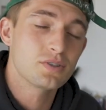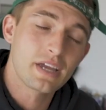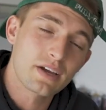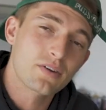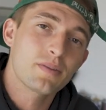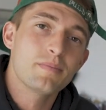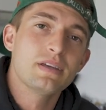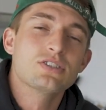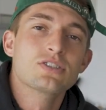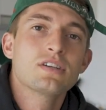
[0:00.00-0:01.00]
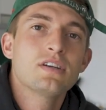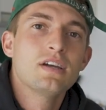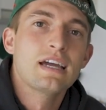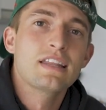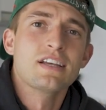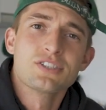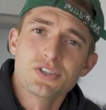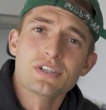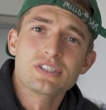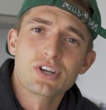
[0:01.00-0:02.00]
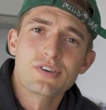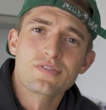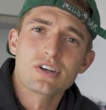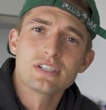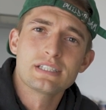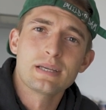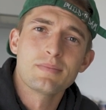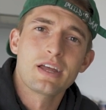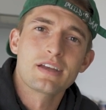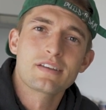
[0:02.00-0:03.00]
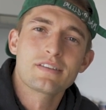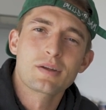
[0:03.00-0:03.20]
You can't go to the beach unless you're a surfer, it seemed like.